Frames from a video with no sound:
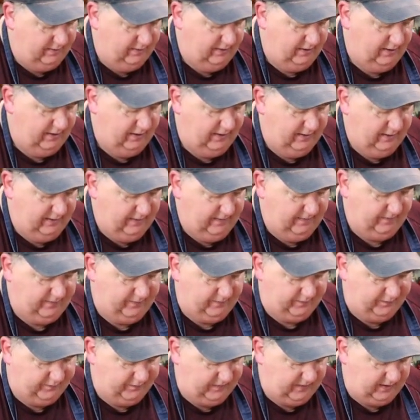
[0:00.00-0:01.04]

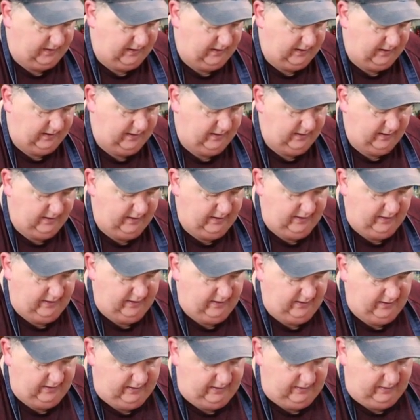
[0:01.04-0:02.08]

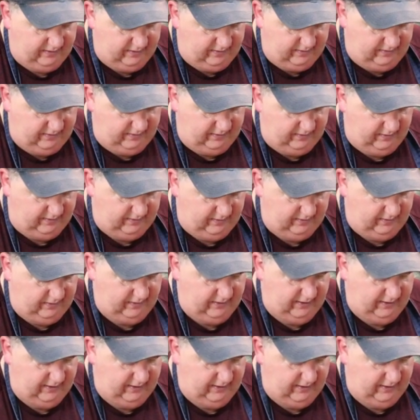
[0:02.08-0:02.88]
[no speech]